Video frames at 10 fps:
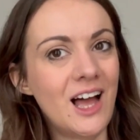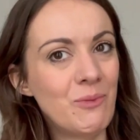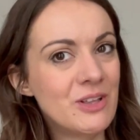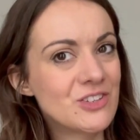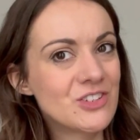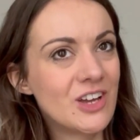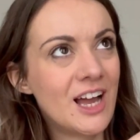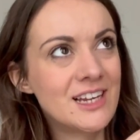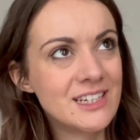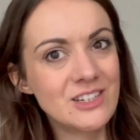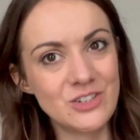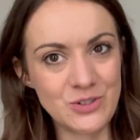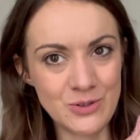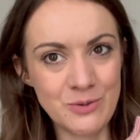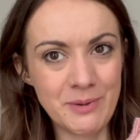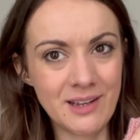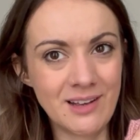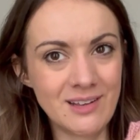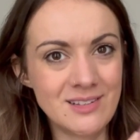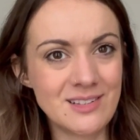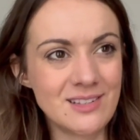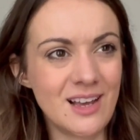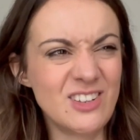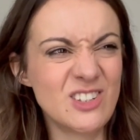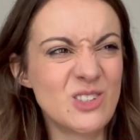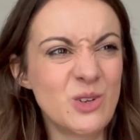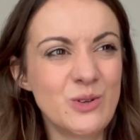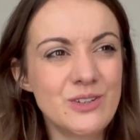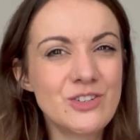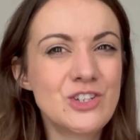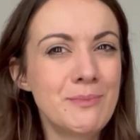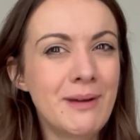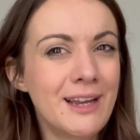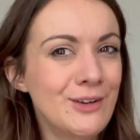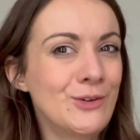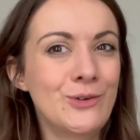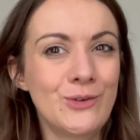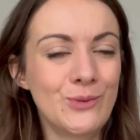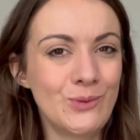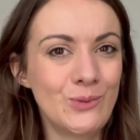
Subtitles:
which I didn't do because I just thought she might not